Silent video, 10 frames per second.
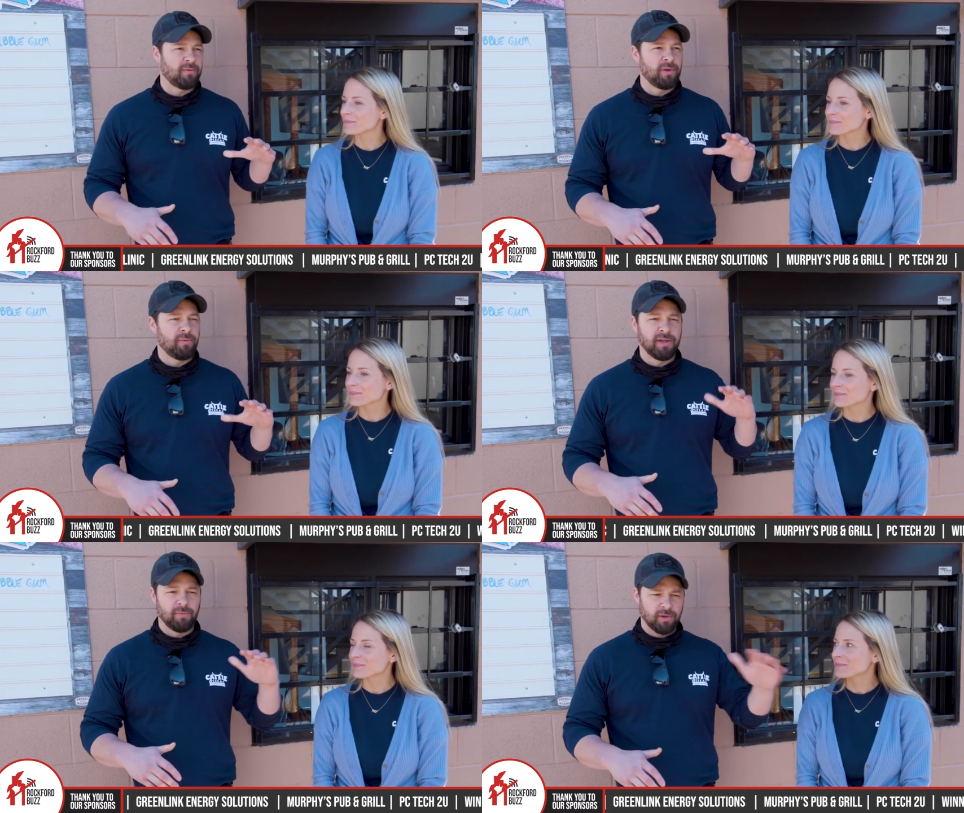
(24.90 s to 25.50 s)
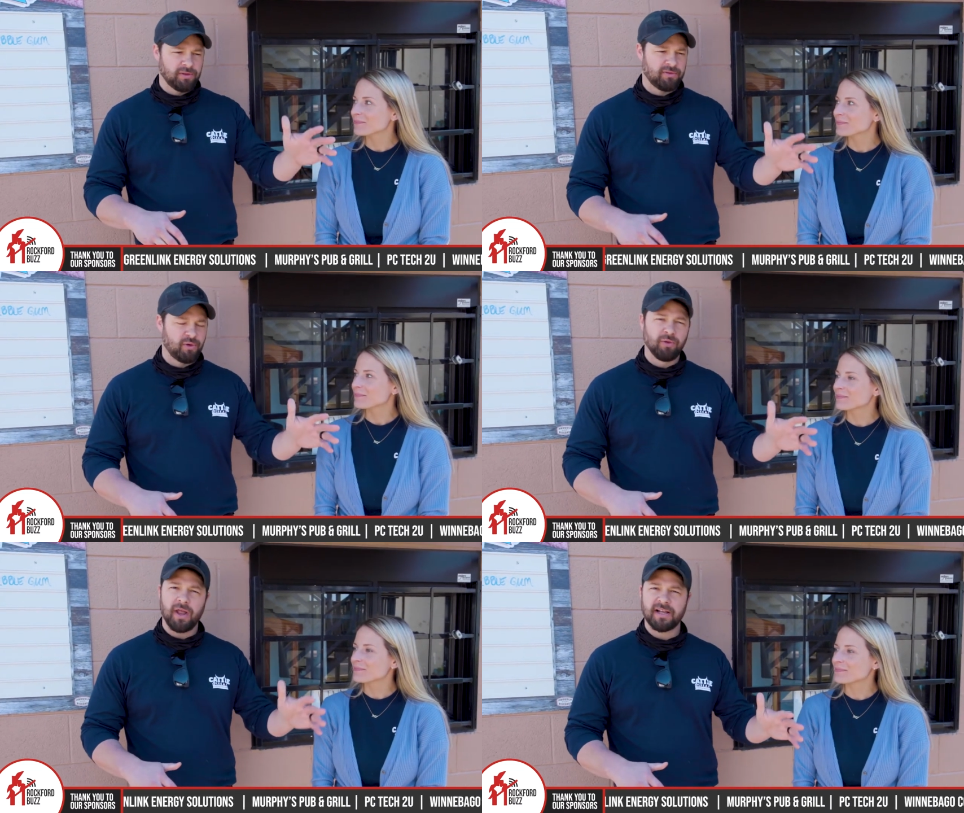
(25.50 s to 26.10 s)
Speaker 1: we did
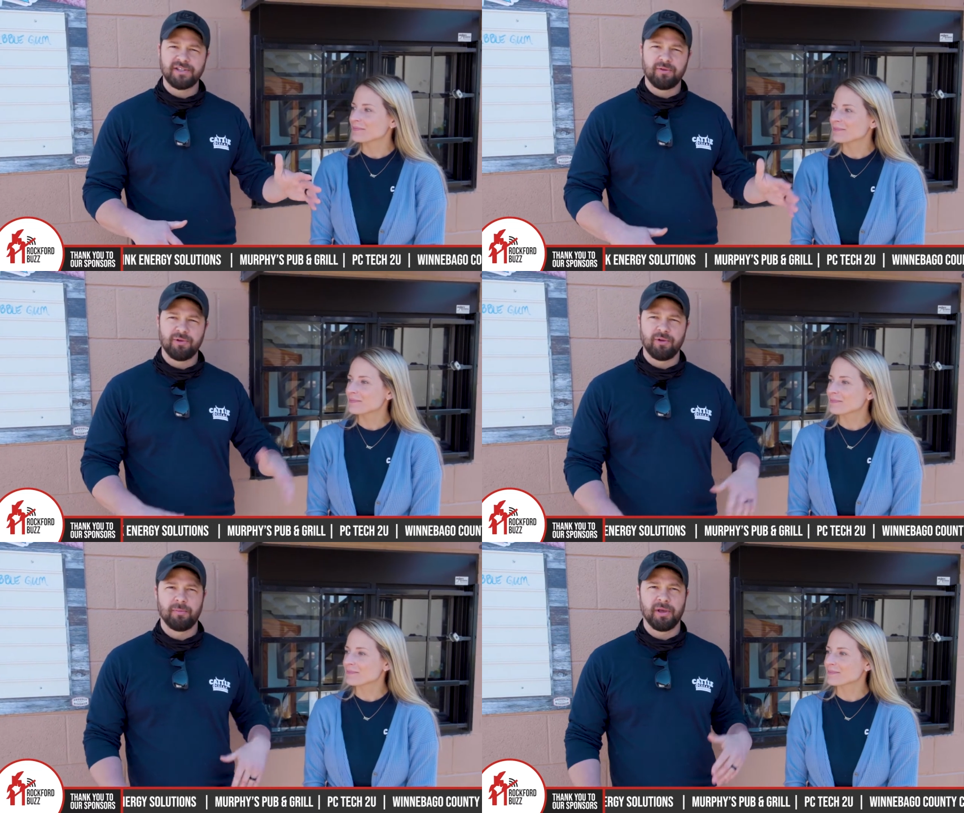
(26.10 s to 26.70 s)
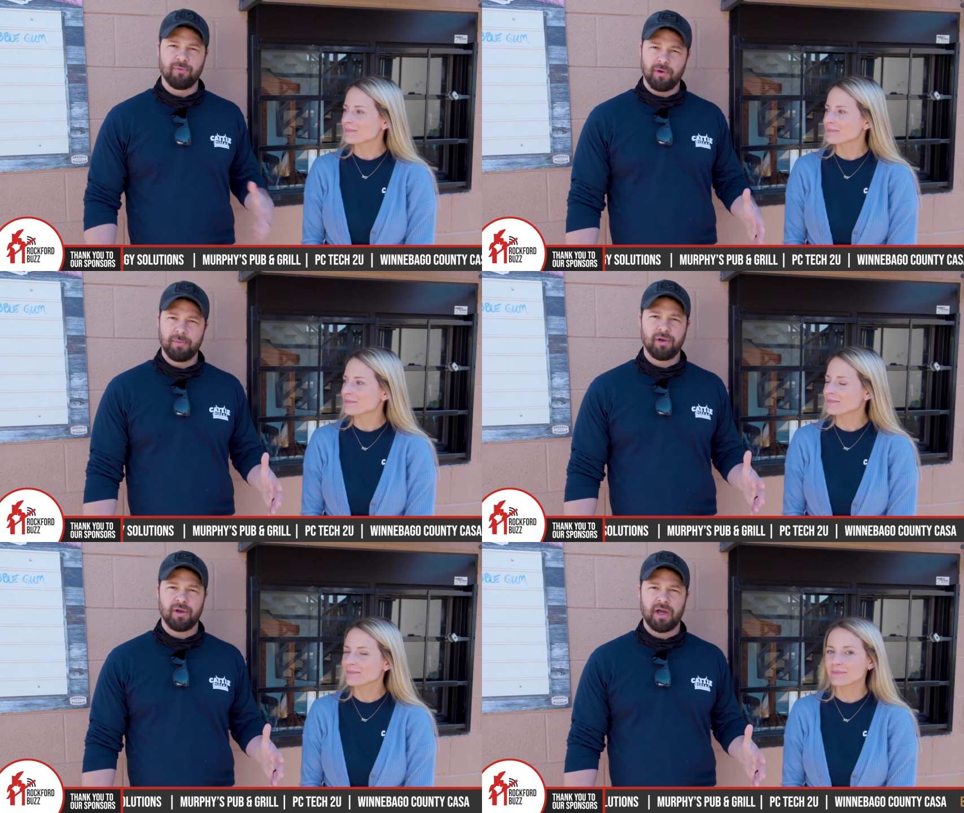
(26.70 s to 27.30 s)
two last year. We're doing a big rib
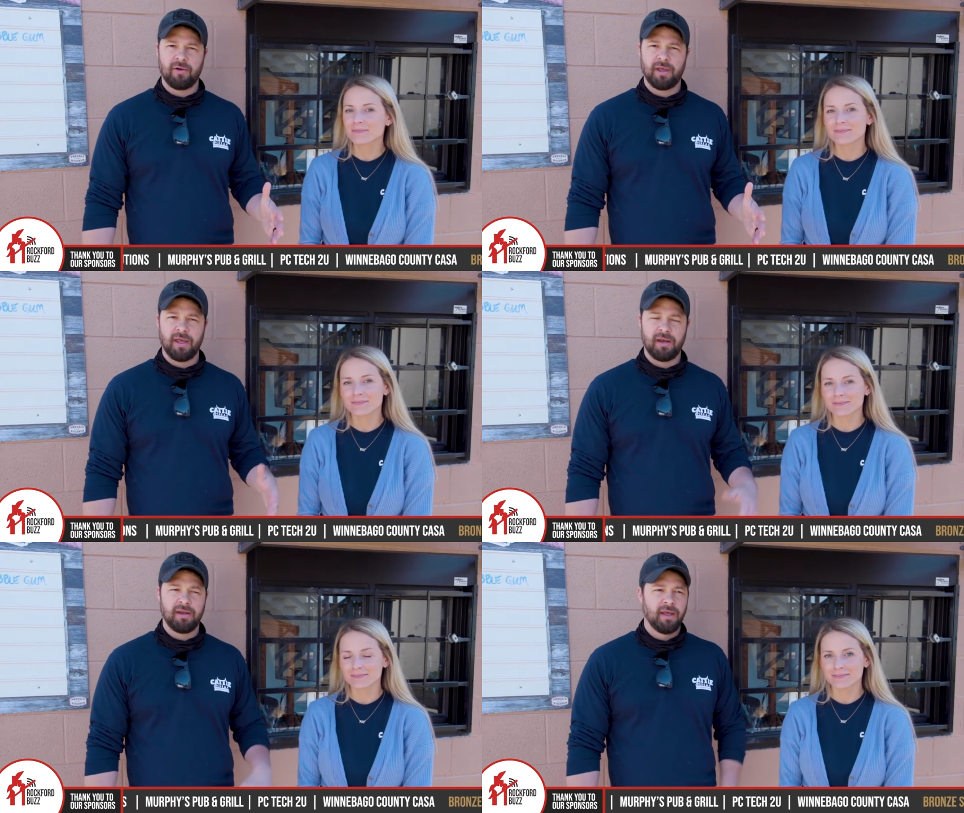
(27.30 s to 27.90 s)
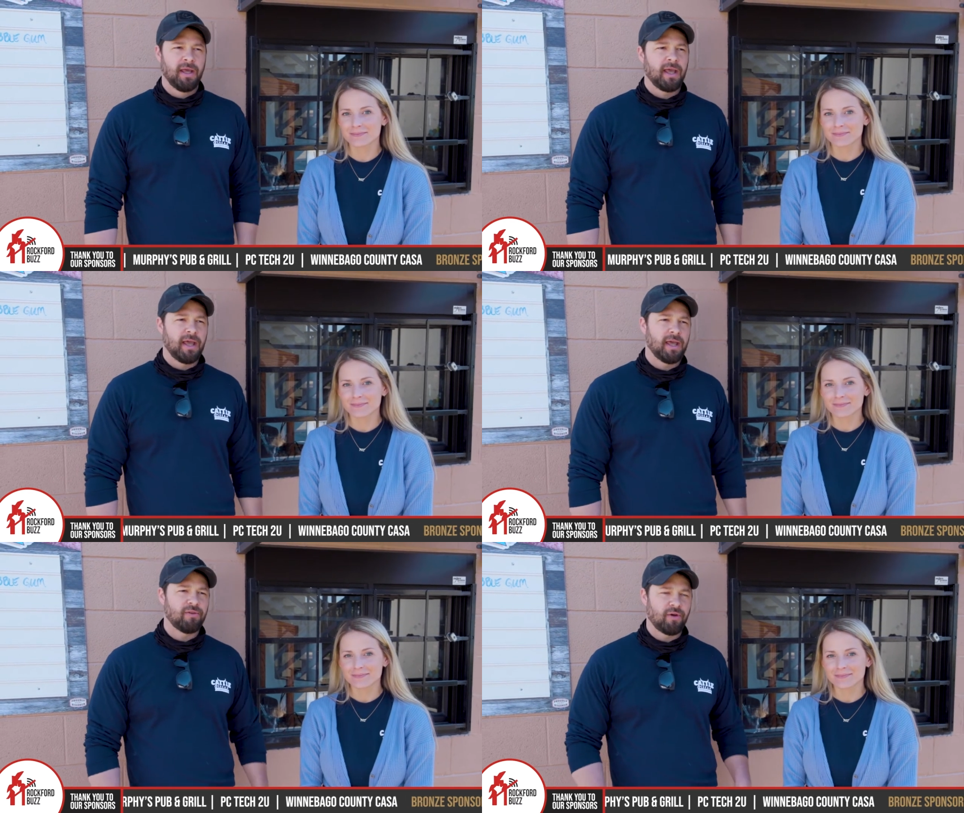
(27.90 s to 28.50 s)
cookout again,
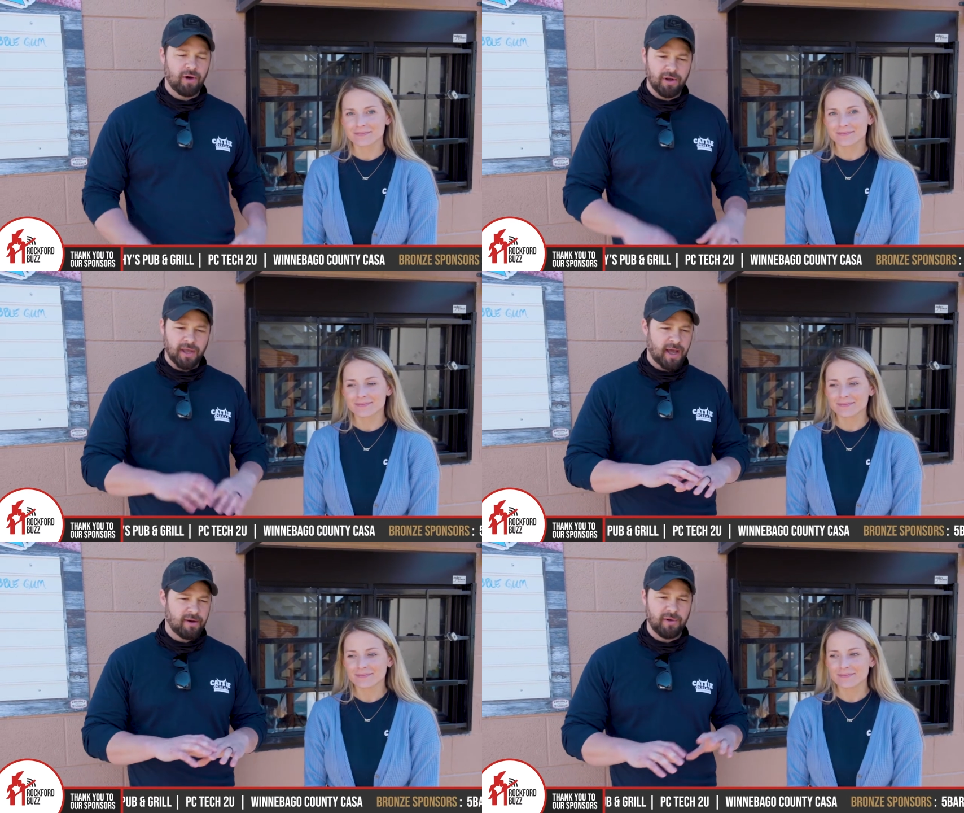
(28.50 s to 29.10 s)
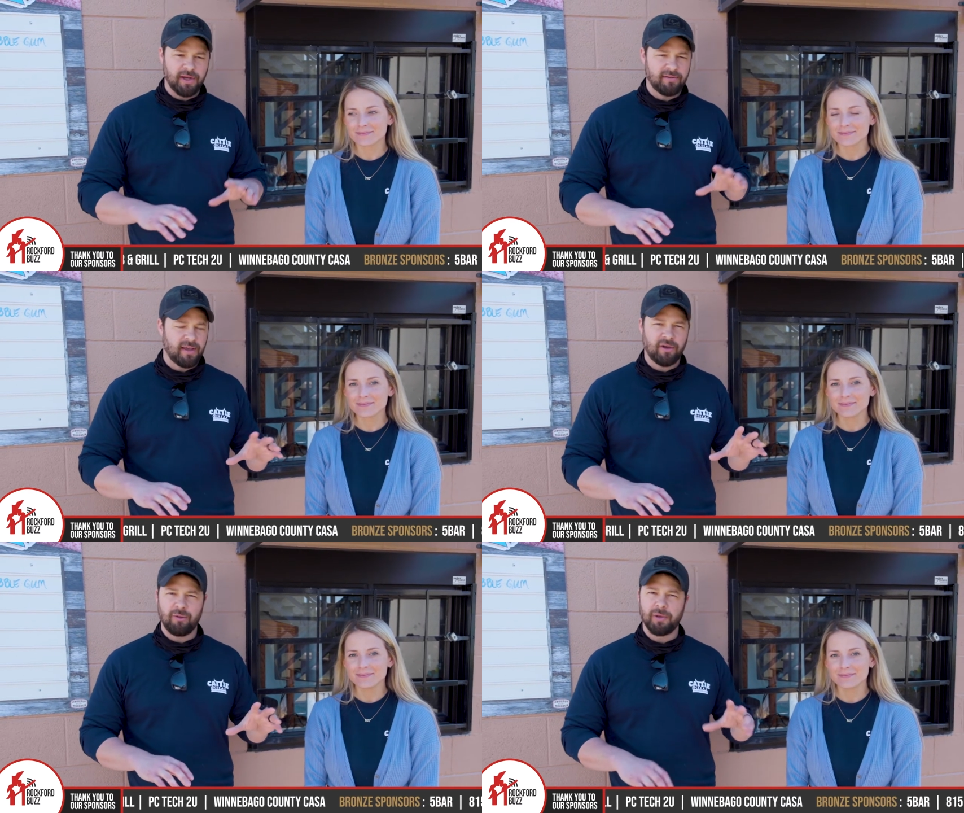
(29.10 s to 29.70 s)
and they're already hot, ready to take
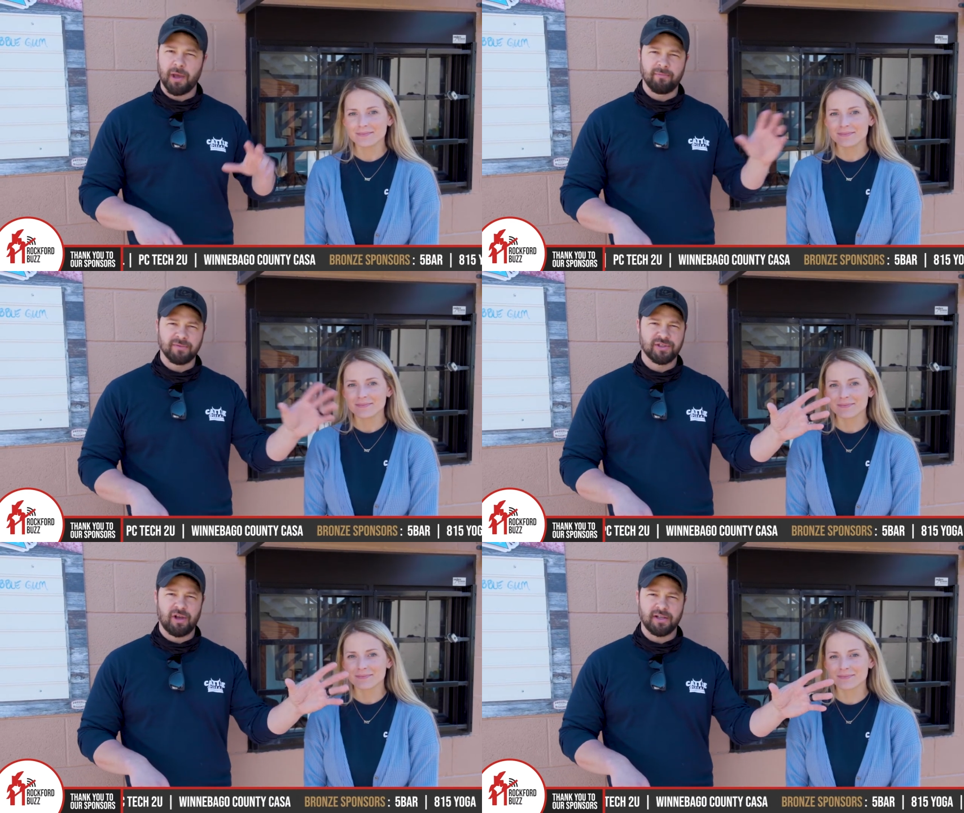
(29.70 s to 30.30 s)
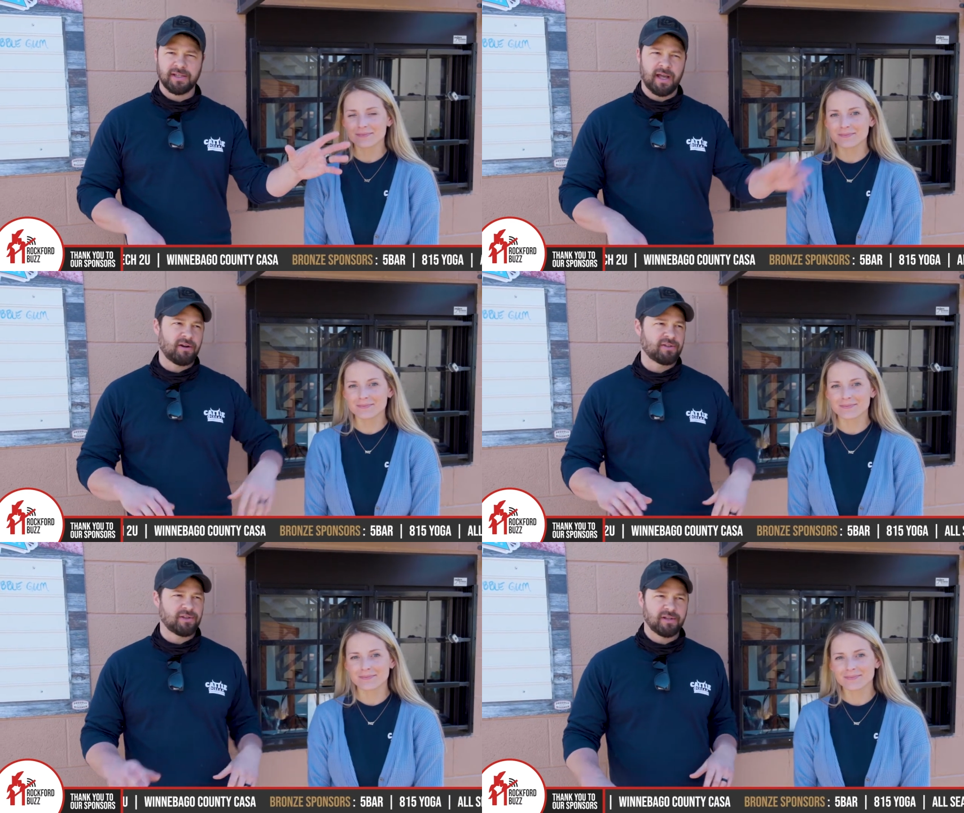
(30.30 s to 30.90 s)
home. You have sauced on or
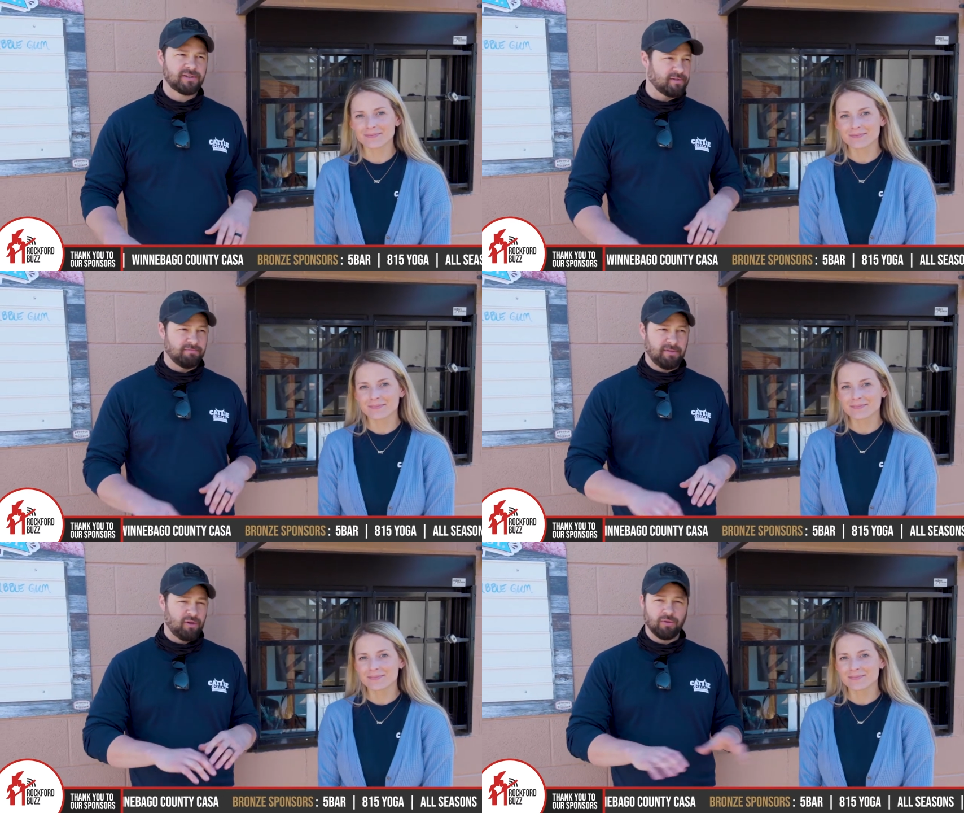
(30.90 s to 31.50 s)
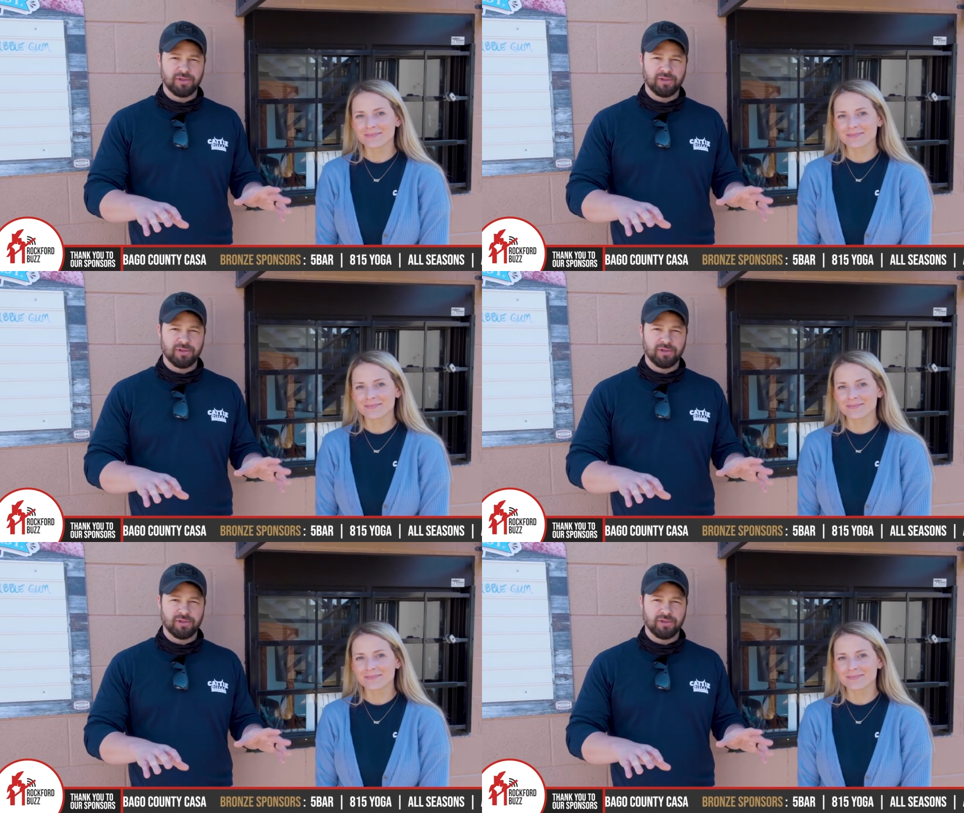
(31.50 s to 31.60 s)
sauced, no